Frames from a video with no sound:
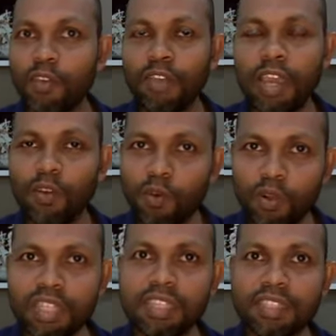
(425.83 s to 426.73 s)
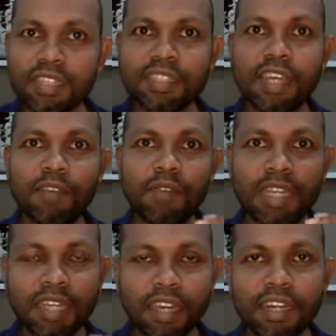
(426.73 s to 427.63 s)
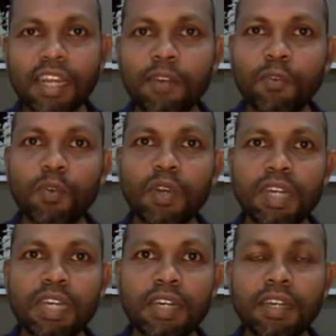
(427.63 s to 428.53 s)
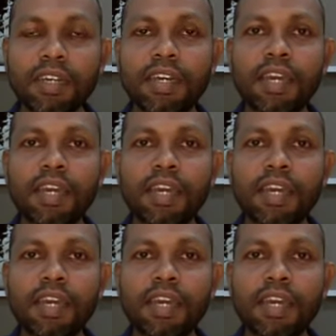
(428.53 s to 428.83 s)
where all these risks are mitigated up to a